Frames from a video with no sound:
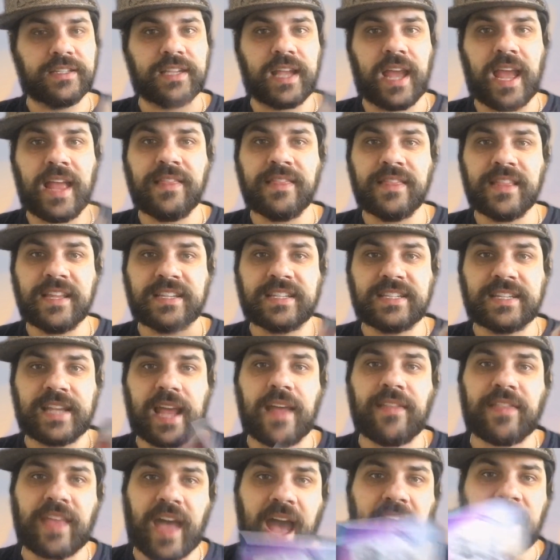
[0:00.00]
in this
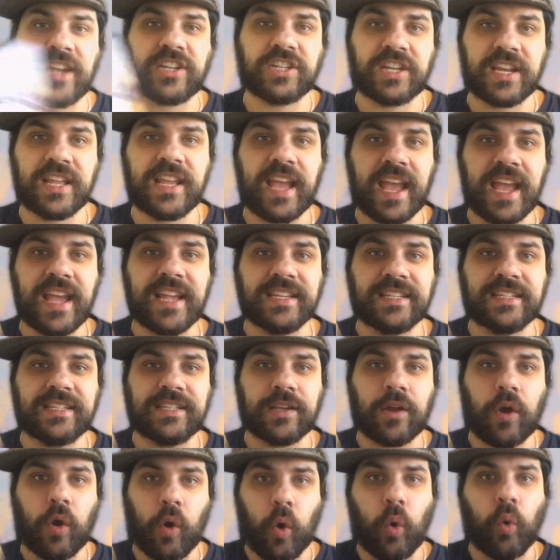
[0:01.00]
set that actually is
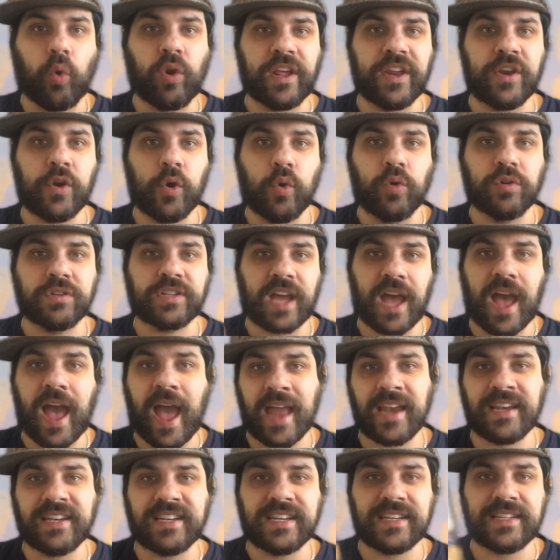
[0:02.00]
all in order
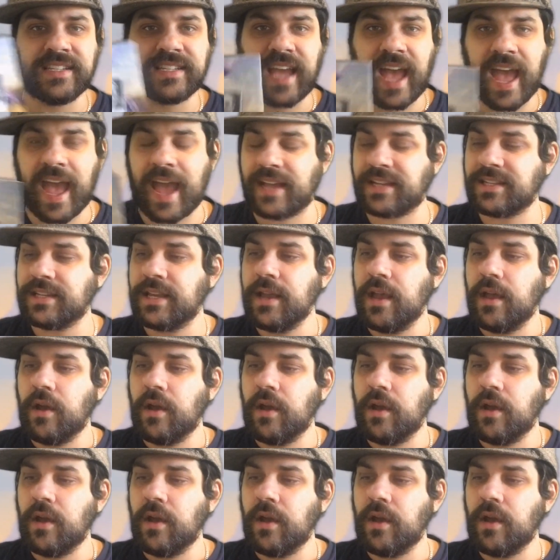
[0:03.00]
and intact.